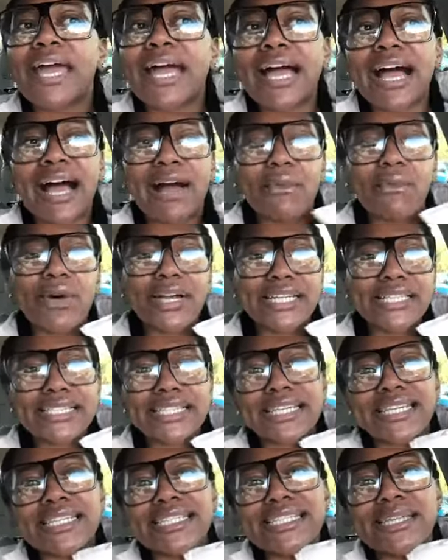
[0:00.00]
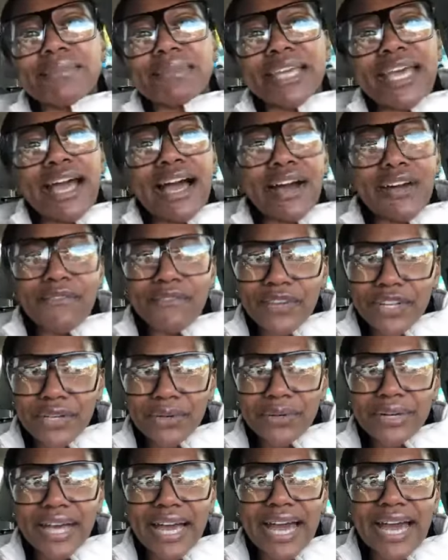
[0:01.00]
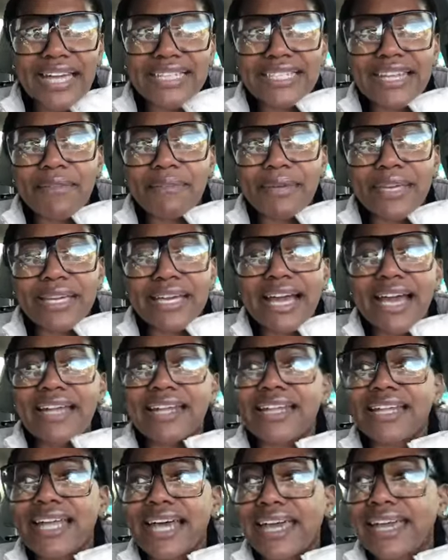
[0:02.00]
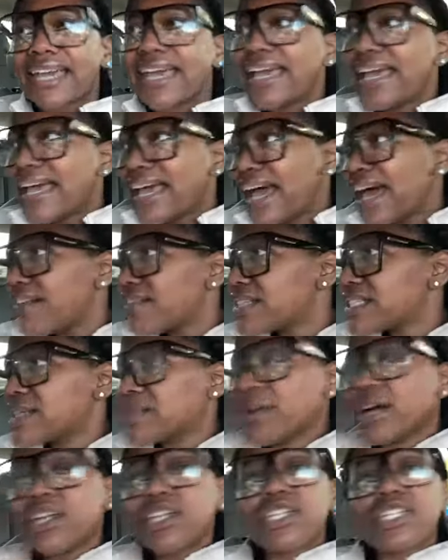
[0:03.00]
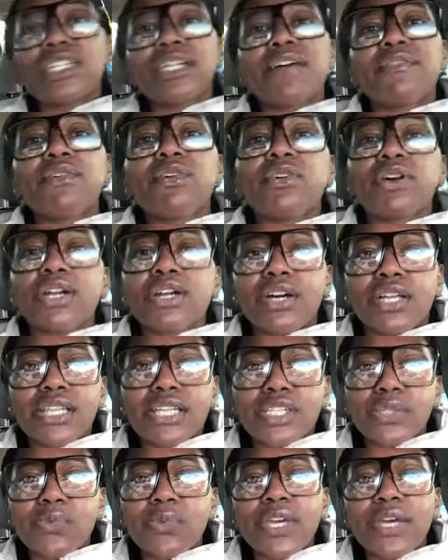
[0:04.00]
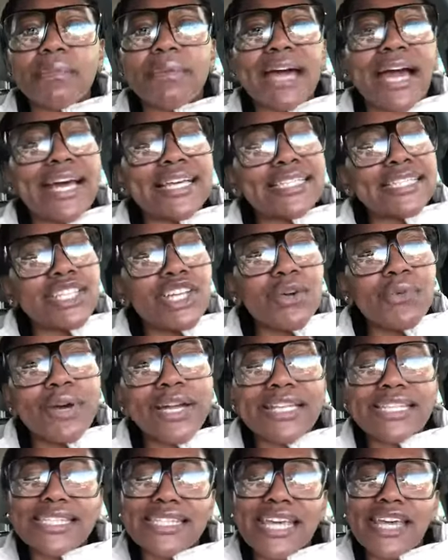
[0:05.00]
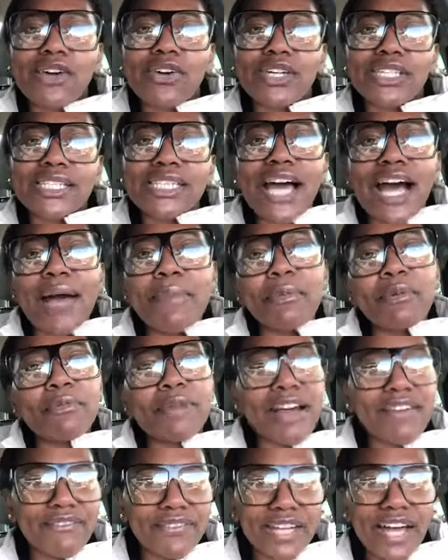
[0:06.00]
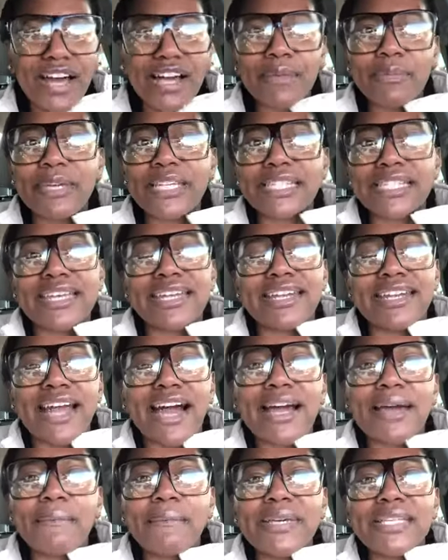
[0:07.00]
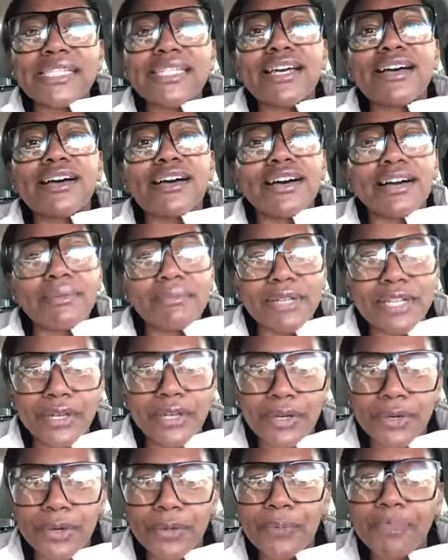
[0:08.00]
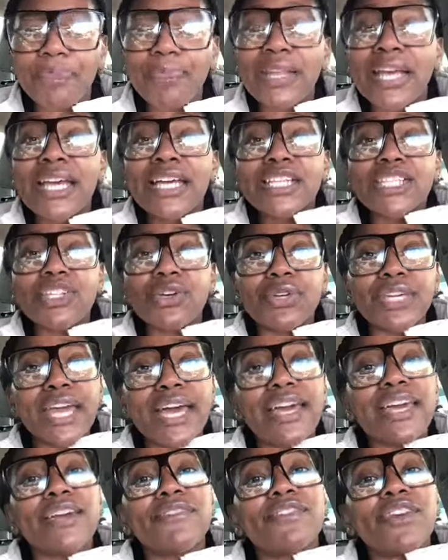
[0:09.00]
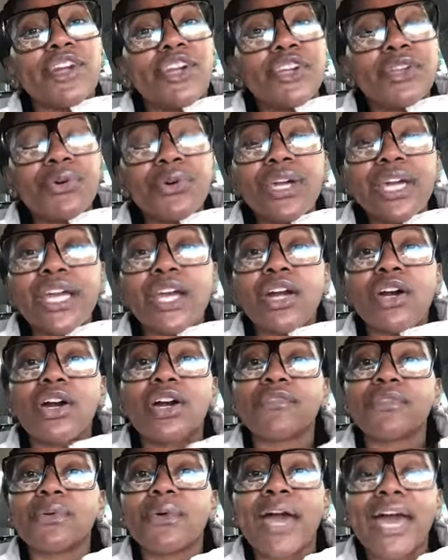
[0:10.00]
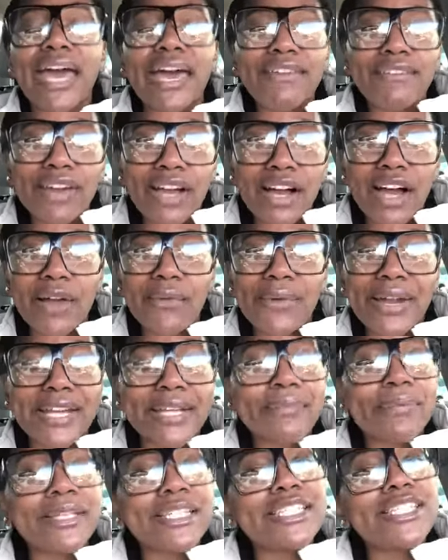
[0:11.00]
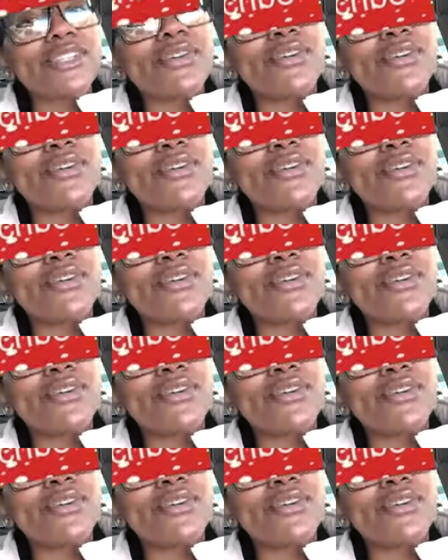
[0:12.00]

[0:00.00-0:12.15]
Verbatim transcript: i wanted to get something out for you guys i've been kind of like having some other stuff going on this week but i still want to stay on top of my vlogmas and not miss an upload so yeah, if you're new here or if you haven't already, please go